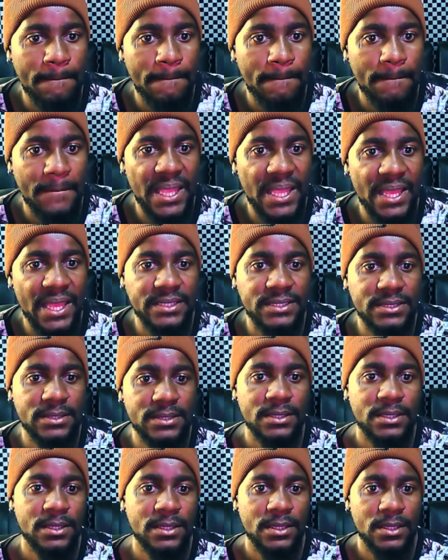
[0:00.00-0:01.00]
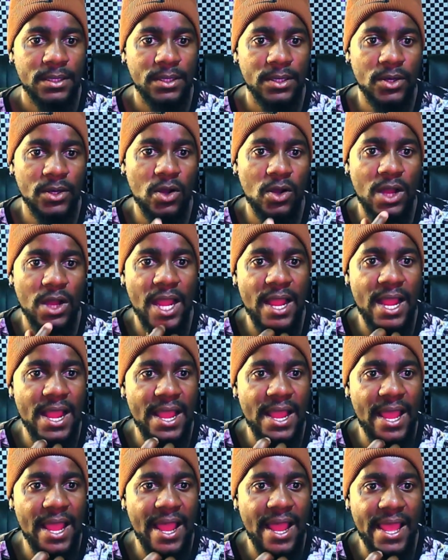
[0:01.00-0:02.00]
Yes. No,
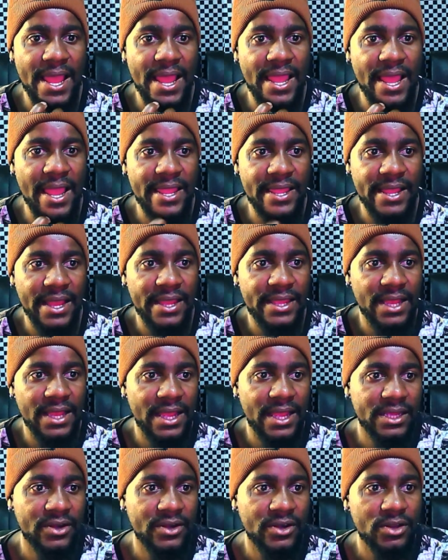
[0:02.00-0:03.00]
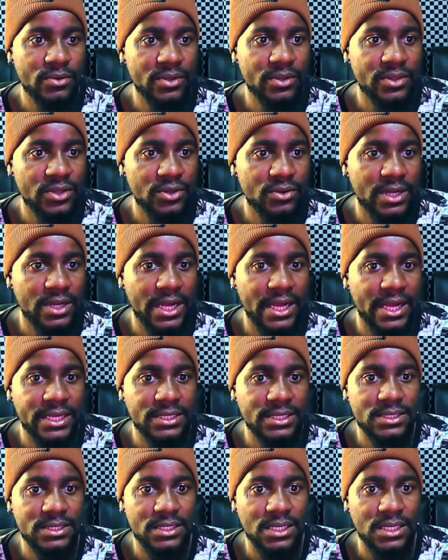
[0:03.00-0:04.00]
I agree with you
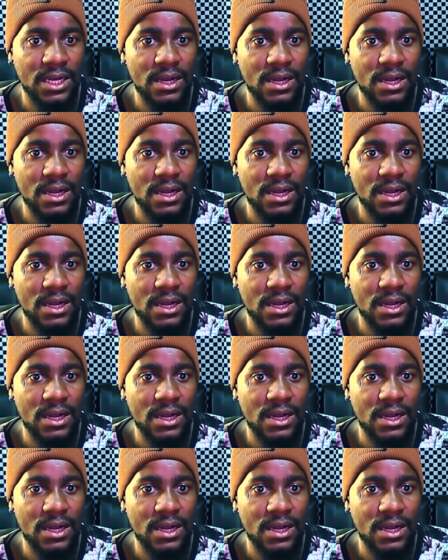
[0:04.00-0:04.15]
guys.